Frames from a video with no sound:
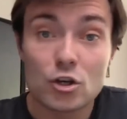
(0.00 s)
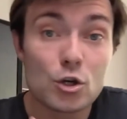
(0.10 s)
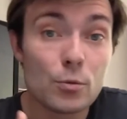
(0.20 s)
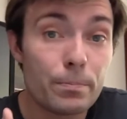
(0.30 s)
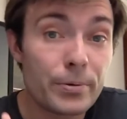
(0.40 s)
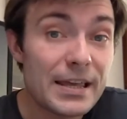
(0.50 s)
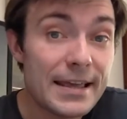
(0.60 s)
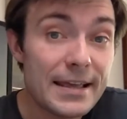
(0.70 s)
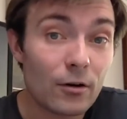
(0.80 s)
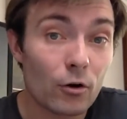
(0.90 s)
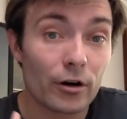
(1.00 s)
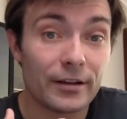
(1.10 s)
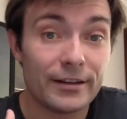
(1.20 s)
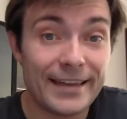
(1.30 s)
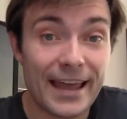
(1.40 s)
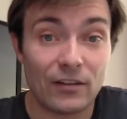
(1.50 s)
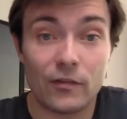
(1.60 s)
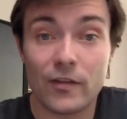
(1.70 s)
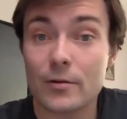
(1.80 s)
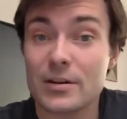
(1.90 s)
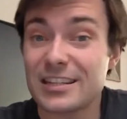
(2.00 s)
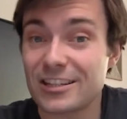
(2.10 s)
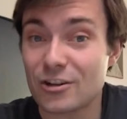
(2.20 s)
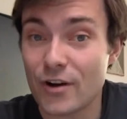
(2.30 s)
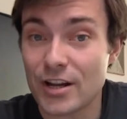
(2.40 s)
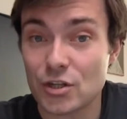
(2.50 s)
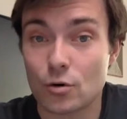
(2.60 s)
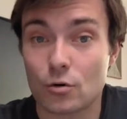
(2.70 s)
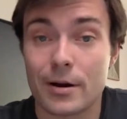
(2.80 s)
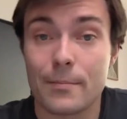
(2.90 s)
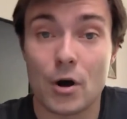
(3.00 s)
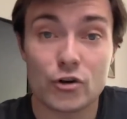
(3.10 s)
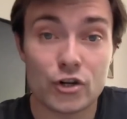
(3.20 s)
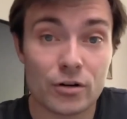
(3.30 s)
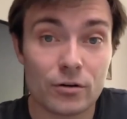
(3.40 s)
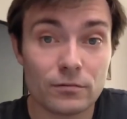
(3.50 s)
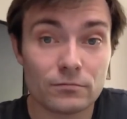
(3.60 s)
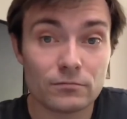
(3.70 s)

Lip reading: to be or get very stressed or emotional,